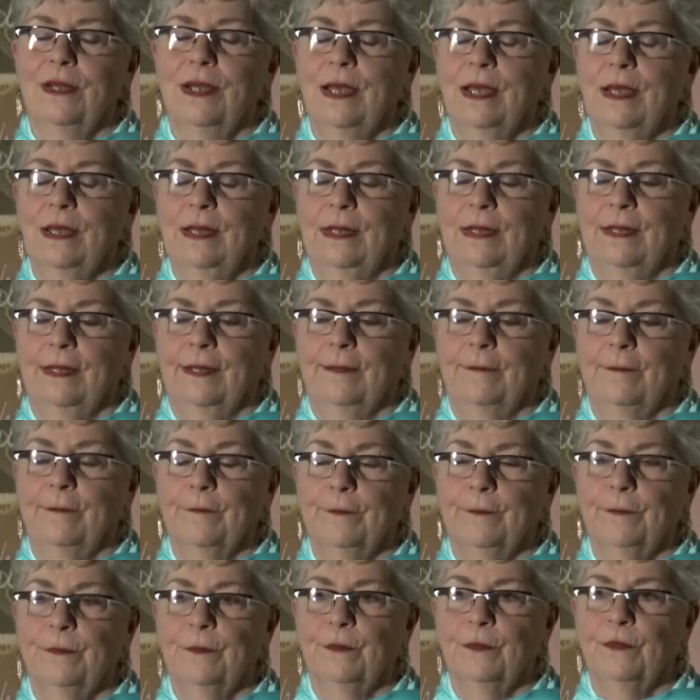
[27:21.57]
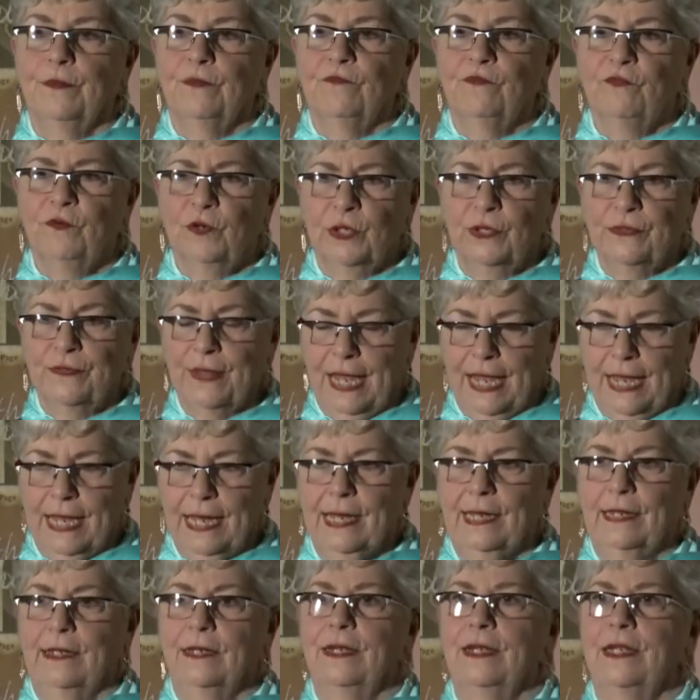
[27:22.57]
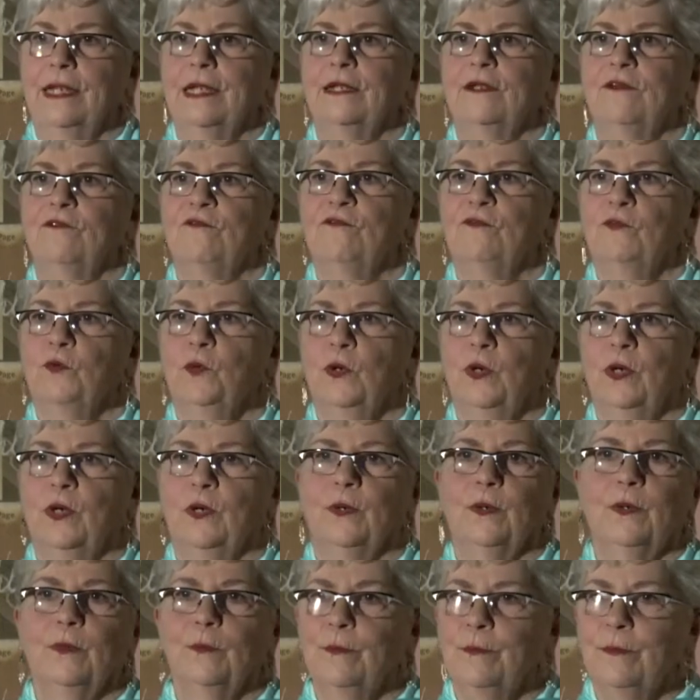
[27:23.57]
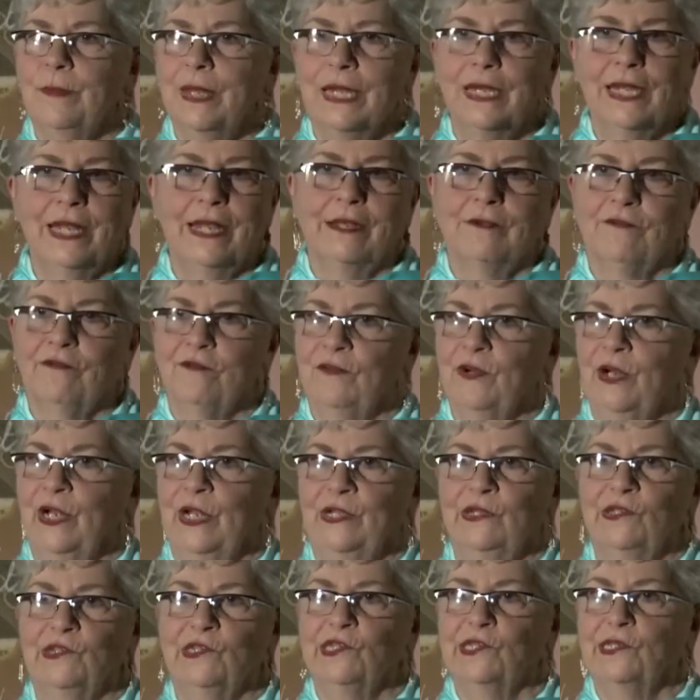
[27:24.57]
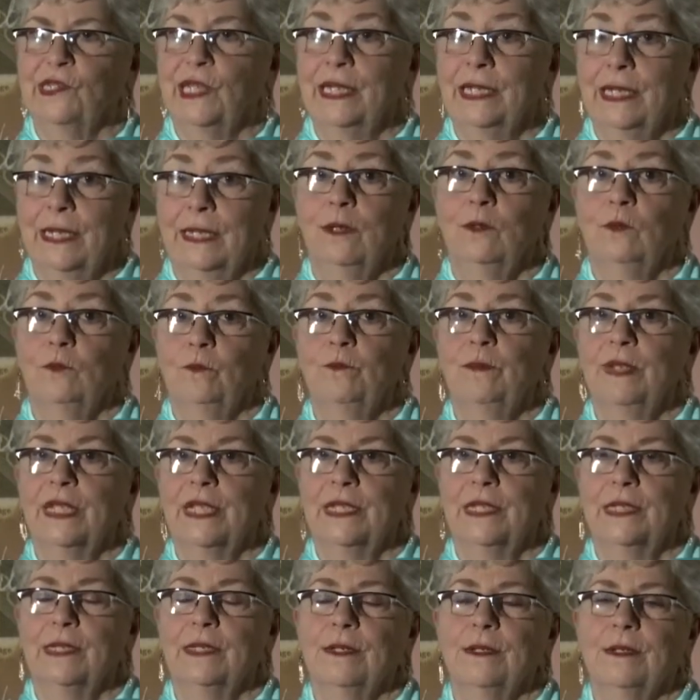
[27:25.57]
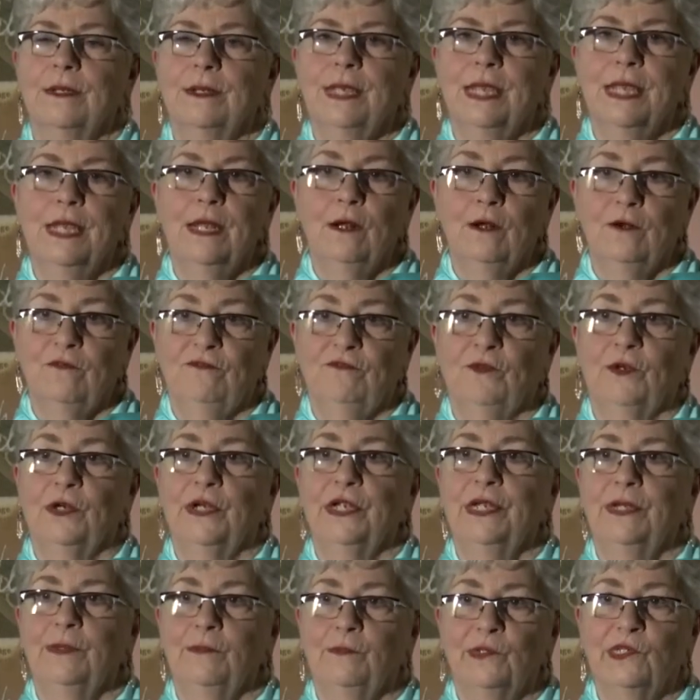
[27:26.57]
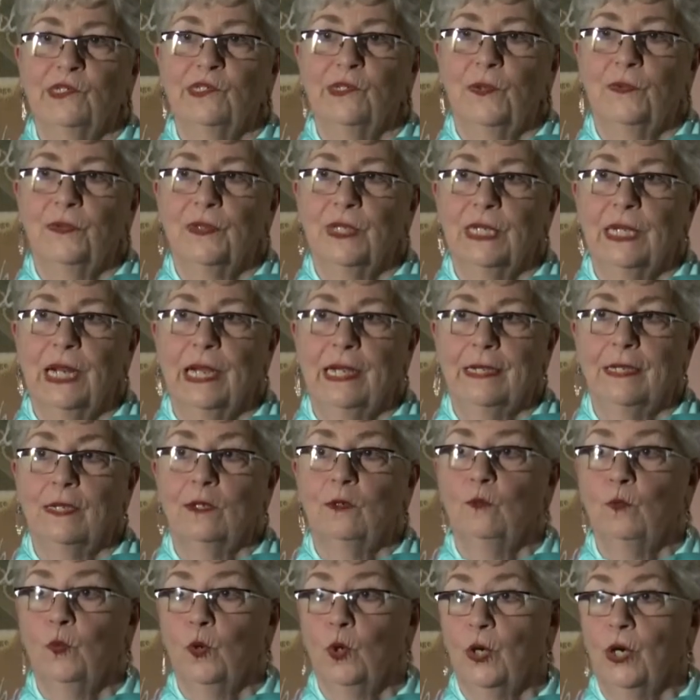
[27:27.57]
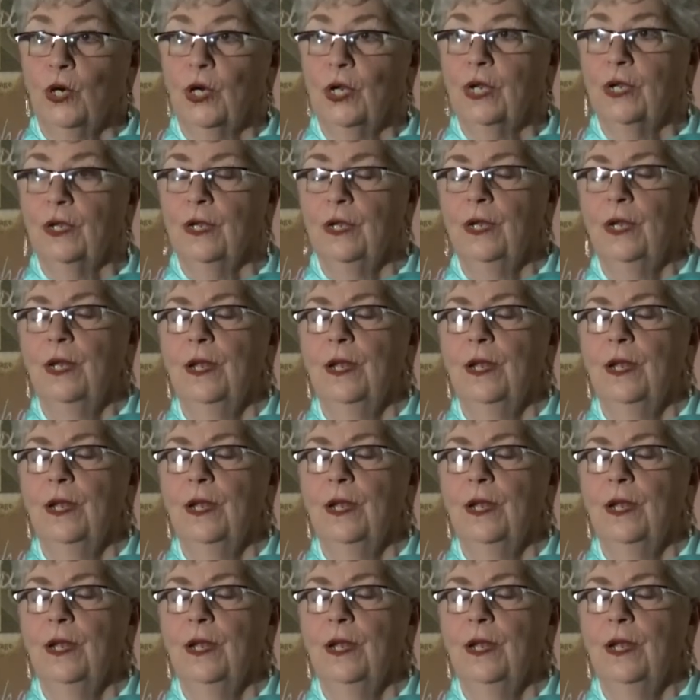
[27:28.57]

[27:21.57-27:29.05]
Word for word: uh, for that and for many friends that helped me care for him so that I could work